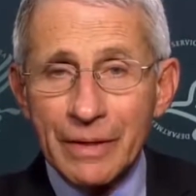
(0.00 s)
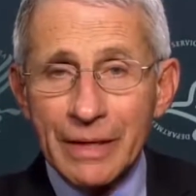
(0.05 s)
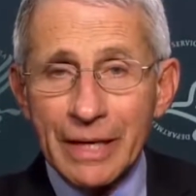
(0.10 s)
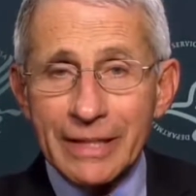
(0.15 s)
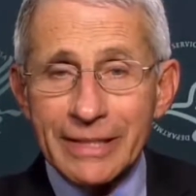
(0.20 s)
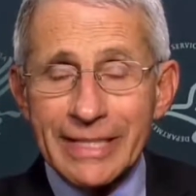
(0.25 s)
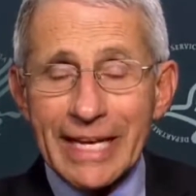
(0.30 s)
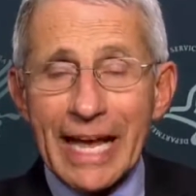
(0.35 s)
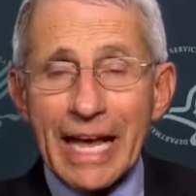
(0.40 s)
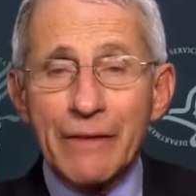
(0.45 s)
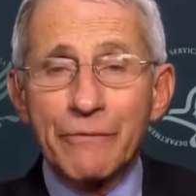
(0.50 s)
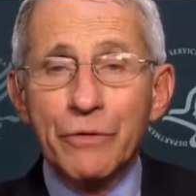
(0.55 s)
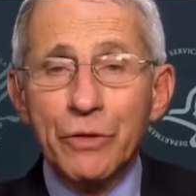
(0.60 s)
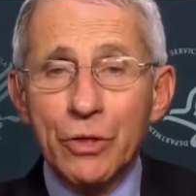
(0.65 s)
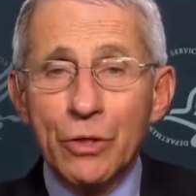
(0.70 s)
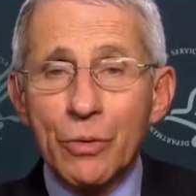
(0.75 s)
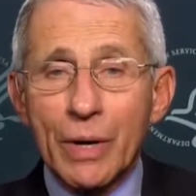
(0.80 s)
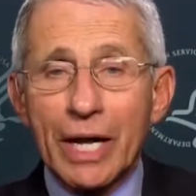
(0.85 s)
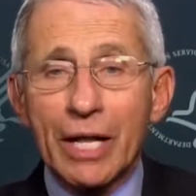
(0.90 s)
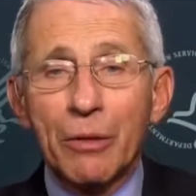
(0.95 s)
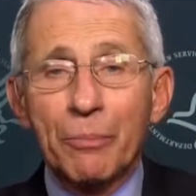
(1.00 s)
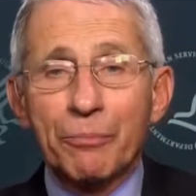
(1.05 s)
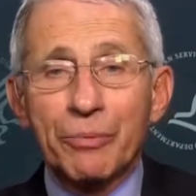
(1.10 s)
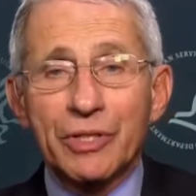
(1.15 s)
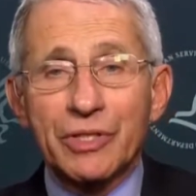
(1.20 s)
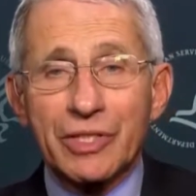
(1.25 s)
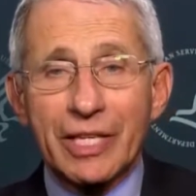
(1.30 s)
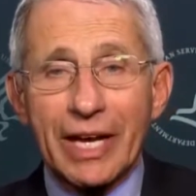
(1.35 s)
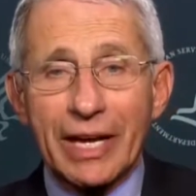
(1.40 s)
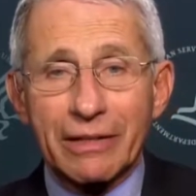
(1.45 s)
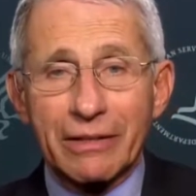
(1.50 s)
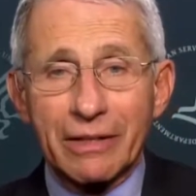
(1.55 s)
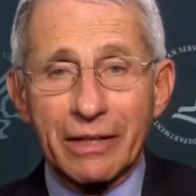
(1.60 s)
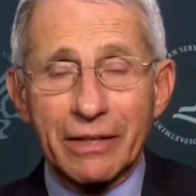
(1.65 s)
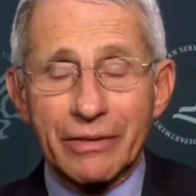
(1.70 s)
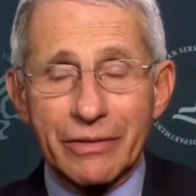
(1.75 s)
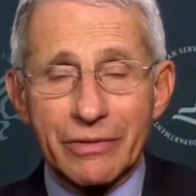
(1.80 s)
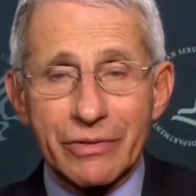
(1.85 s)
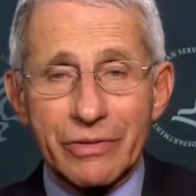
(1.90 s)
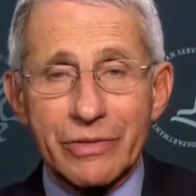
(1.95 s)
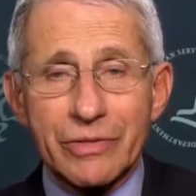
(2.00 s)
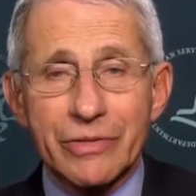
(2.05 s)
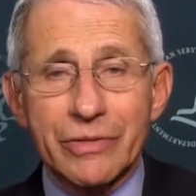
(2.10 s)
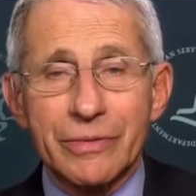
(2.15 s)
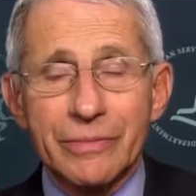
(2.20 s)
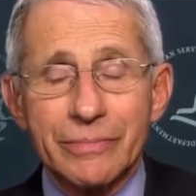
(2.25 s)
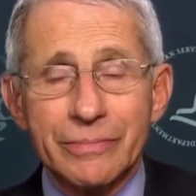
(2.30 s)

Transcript: and to have you help protect others.